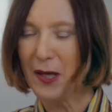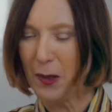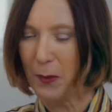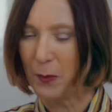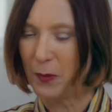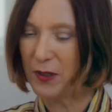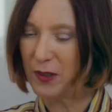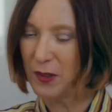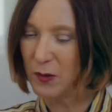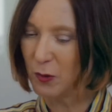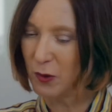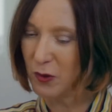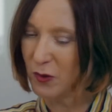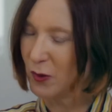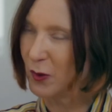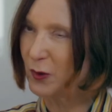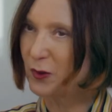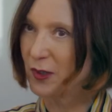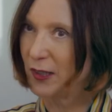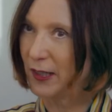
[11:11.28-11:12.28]
But it was
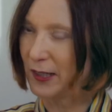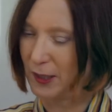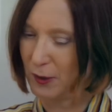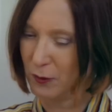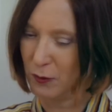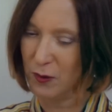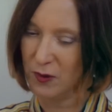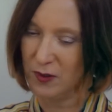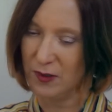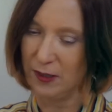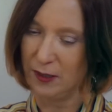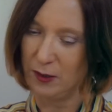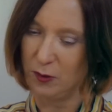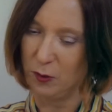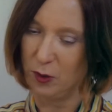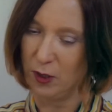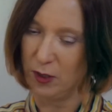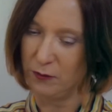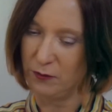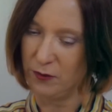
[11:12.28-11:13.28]
also like, if you say
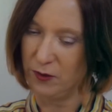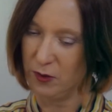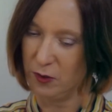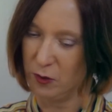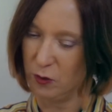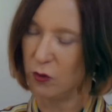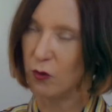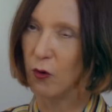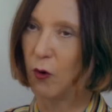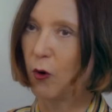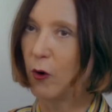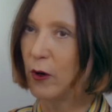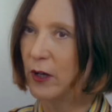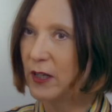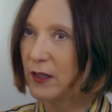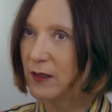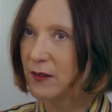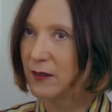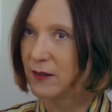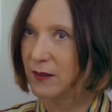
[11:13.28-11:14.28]
you have the
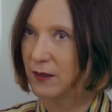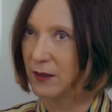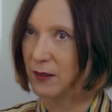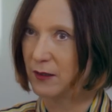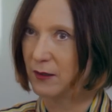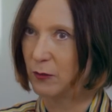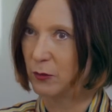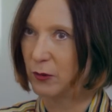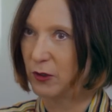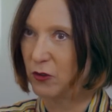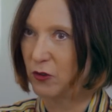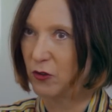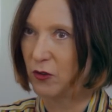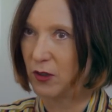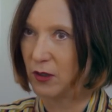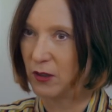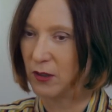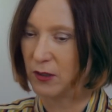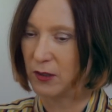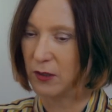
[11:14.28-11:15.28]
drawings, which
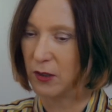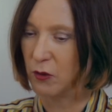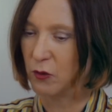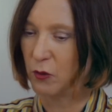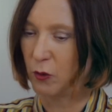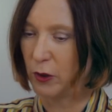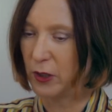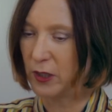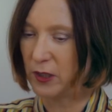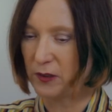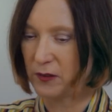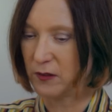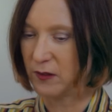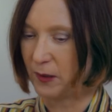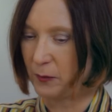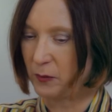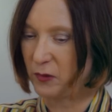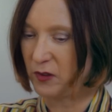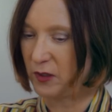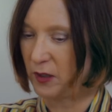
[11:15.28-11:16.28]
a drawing is
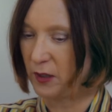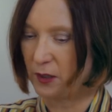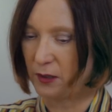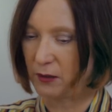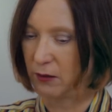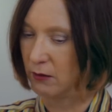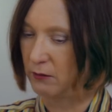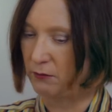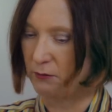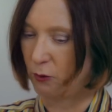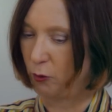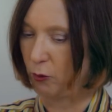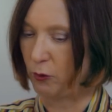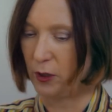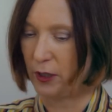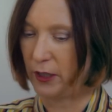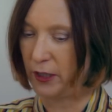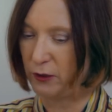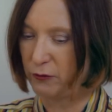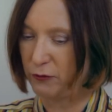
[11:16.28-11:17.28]
something in an
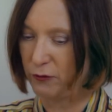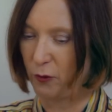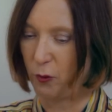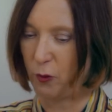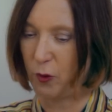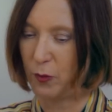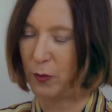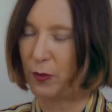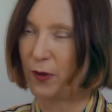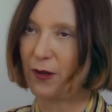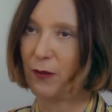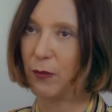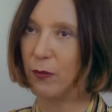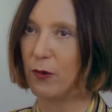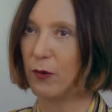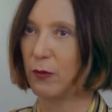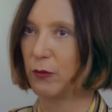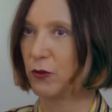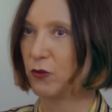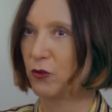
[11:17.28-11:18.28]
A4
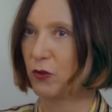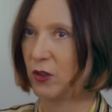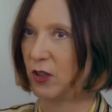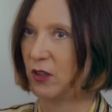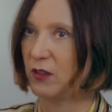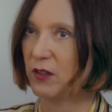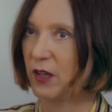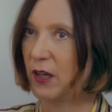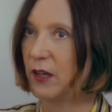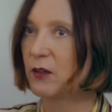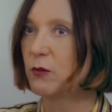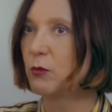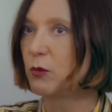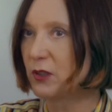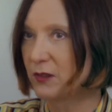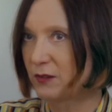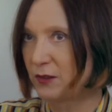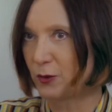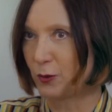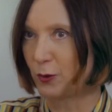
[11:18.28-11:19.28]
paper which you can take
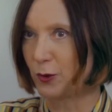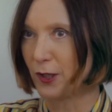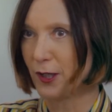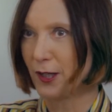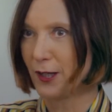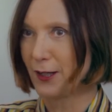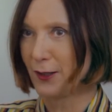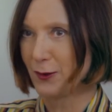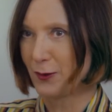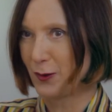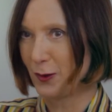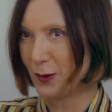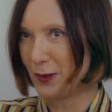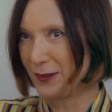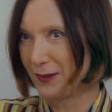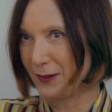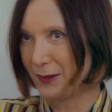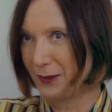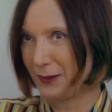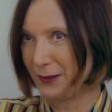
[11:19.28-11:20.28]
with you. So
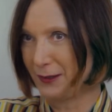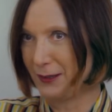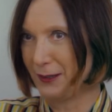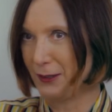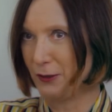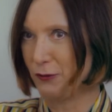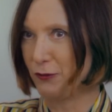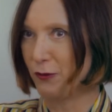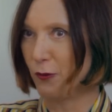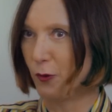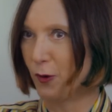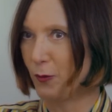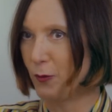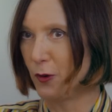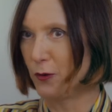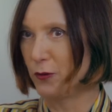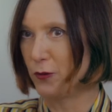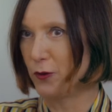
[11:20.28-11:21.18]
it's a form of